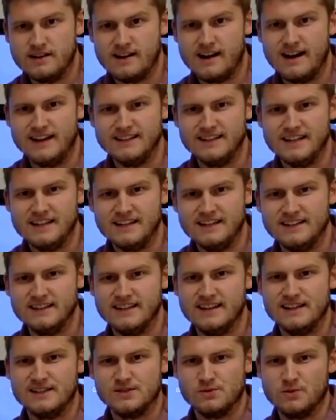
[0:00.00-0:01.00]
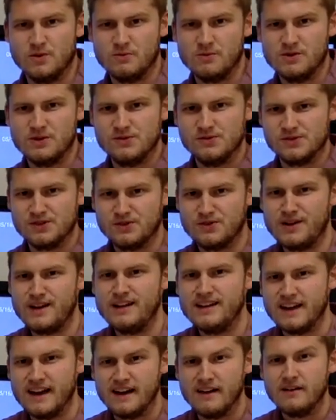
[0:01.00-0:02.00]
highlighted, and that's what we're using right
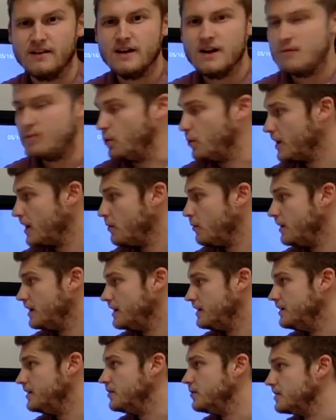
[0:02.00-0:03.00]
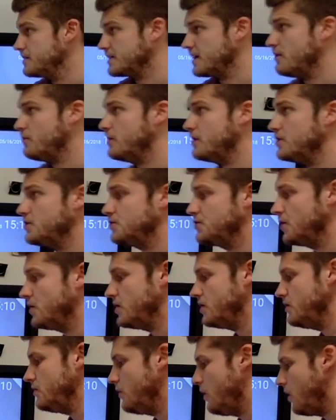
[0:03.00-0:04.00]
now. But what I want to do is I want to show you